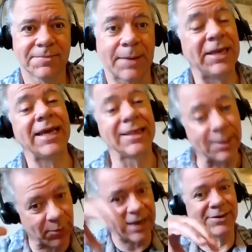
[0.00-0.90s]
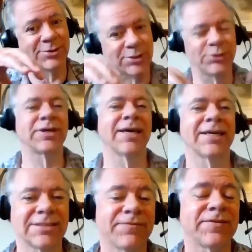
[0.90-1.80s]
I mean, in the browser, you can
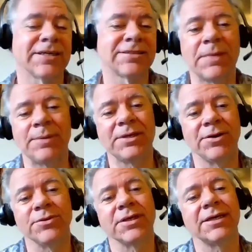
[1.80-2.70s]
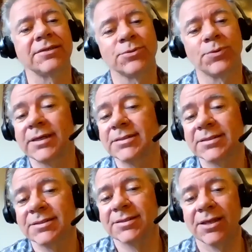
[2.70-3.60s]
get stuff that's maybe only twice
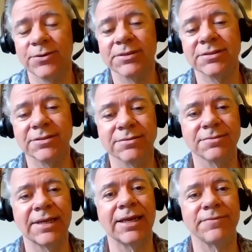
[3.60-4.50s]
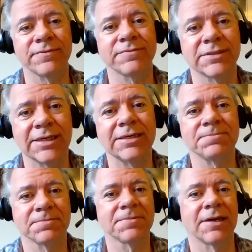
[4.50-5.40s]
as slow as native
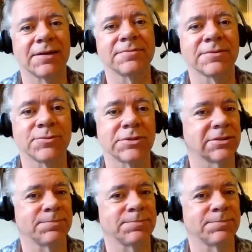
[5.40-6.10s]
C, which is